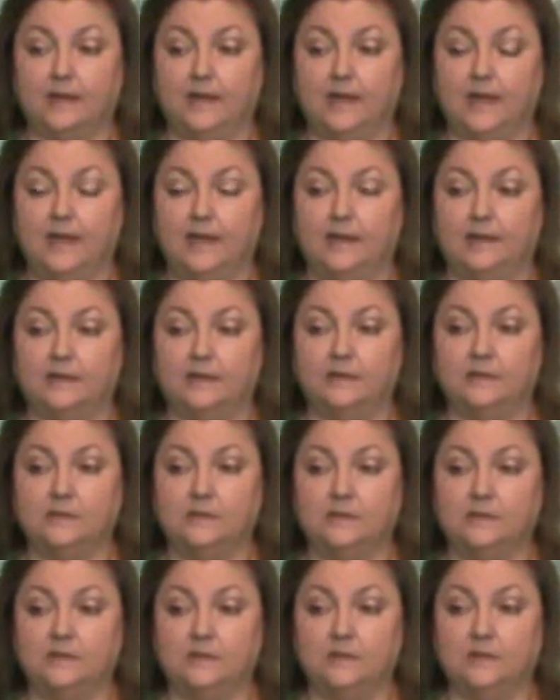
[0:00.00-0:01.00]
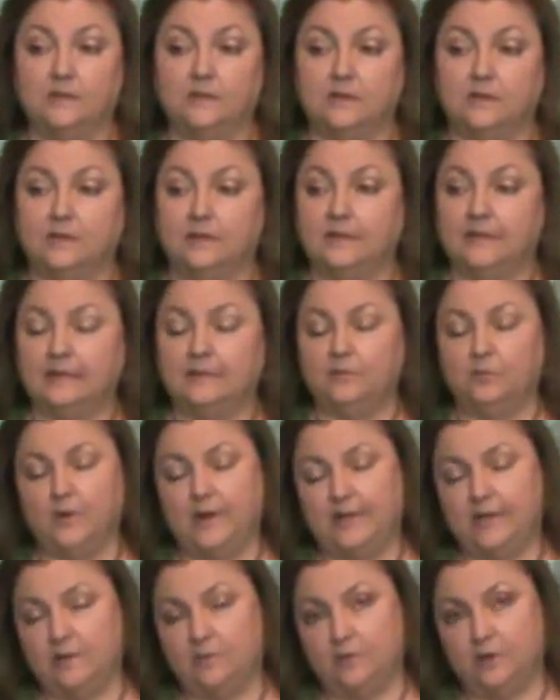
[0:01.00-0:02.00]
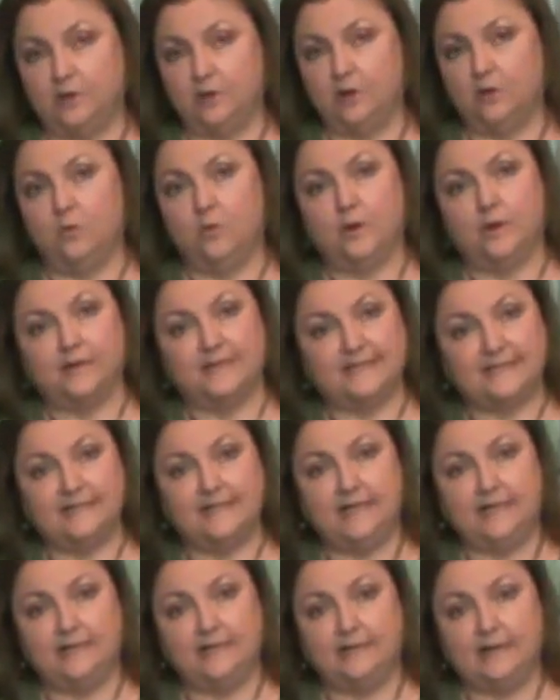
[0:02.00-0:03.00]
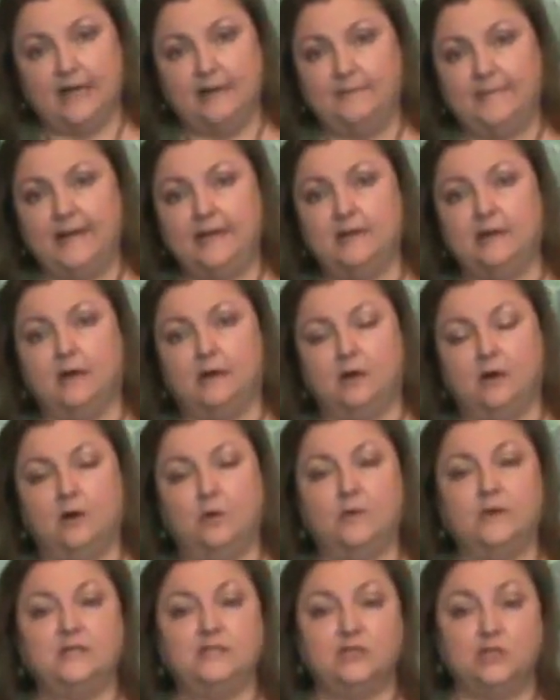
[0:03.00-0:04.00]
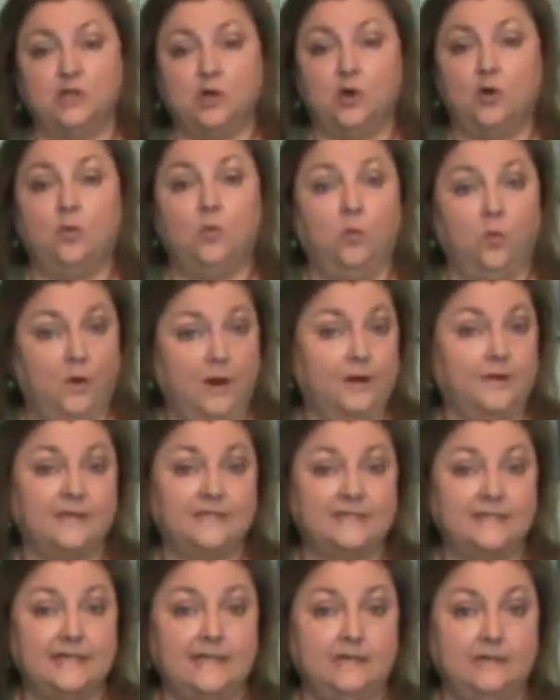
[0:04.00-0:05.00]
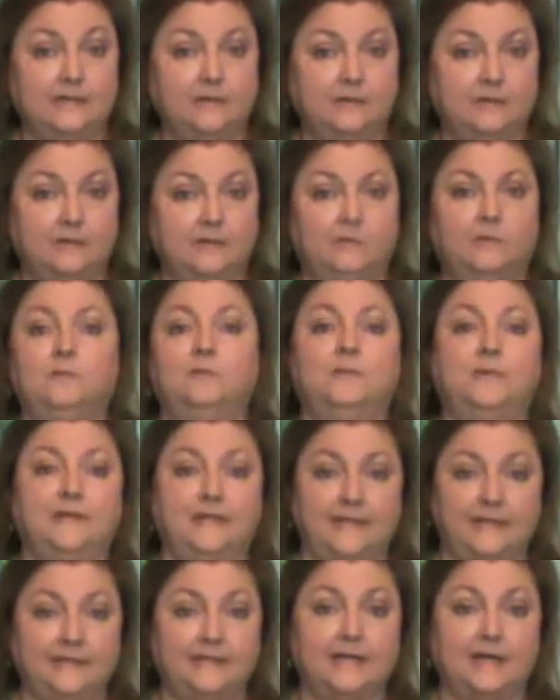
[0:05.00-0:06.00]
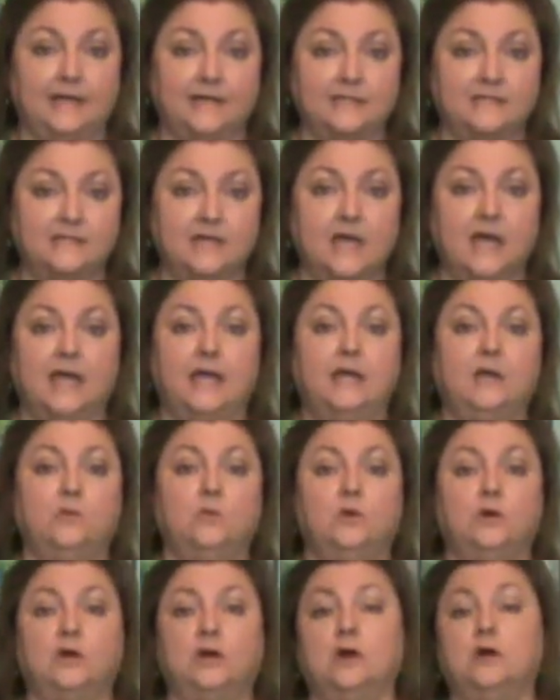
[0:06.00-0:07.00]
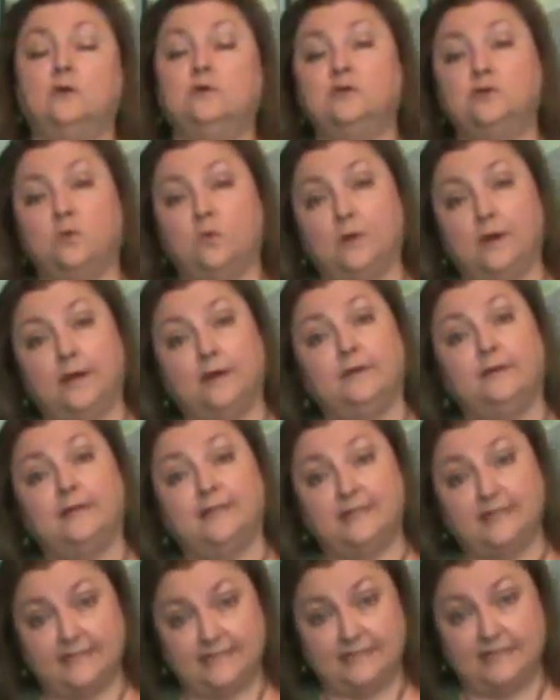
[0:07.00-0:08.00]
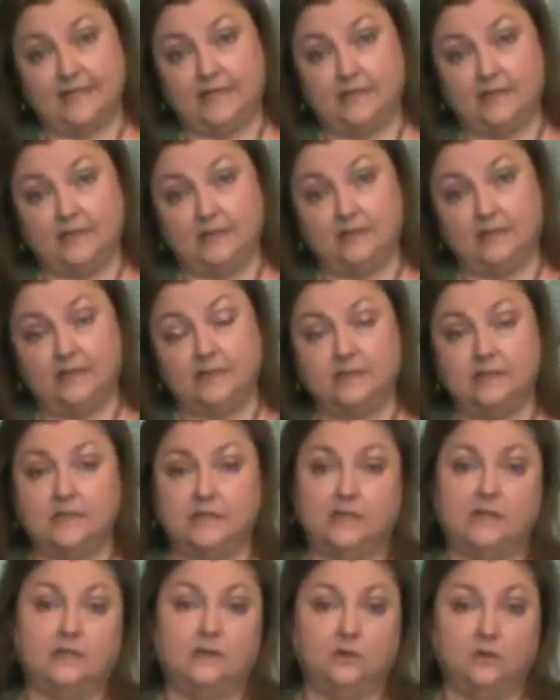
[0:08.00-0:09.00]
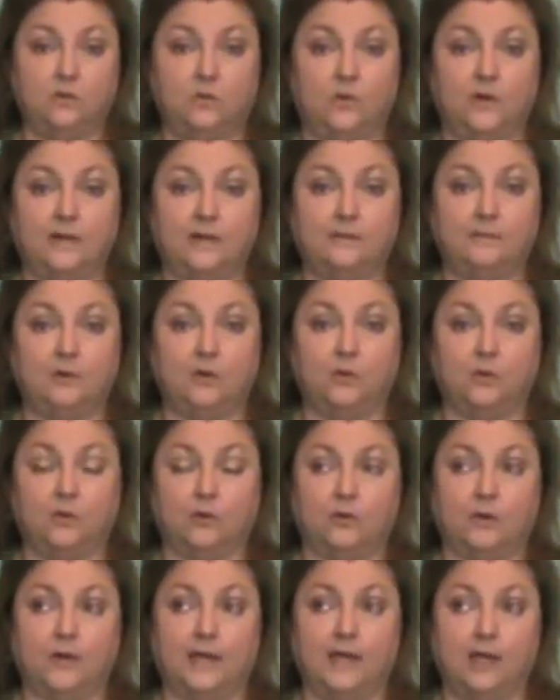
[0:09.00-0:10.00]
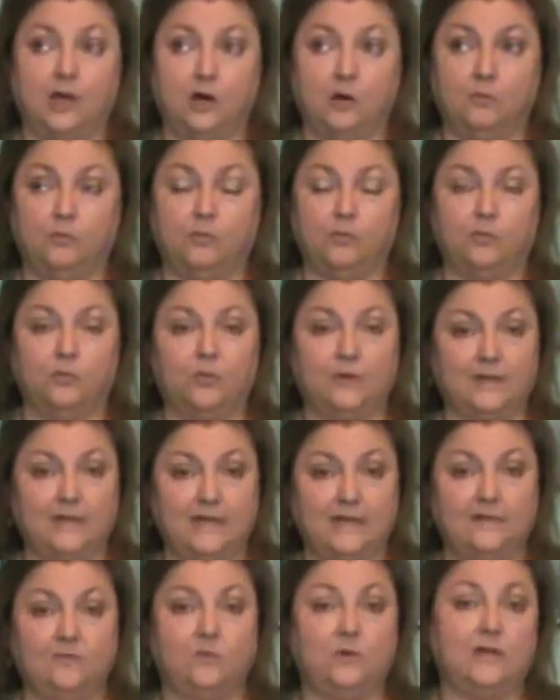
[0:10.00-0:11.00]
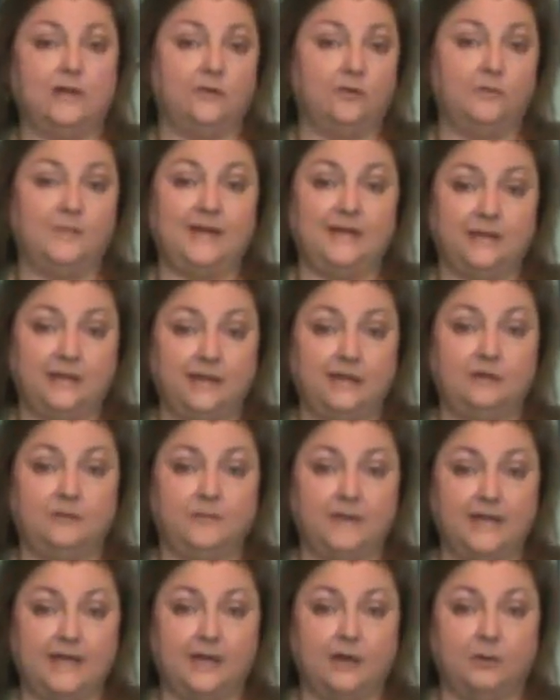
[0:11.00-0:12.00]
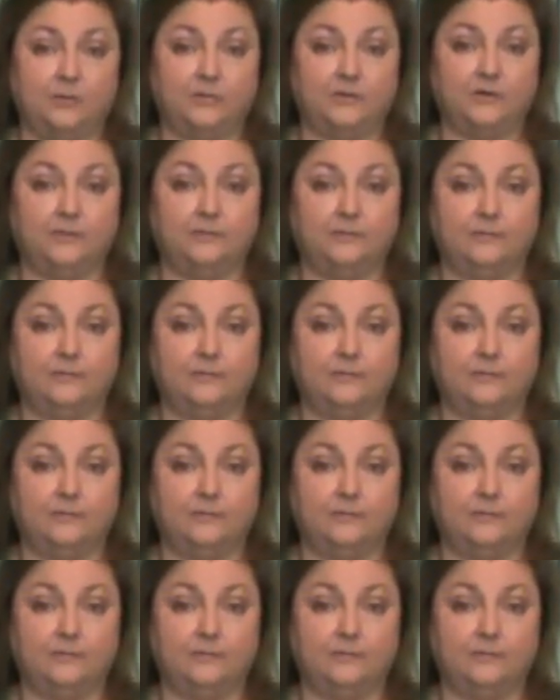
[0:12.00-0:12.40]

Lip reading: And Reiki will go where it's needed. I may not always know where it's needed, but it does, and it will go to where it is needed to heal or help relieve whatever may need to be helped.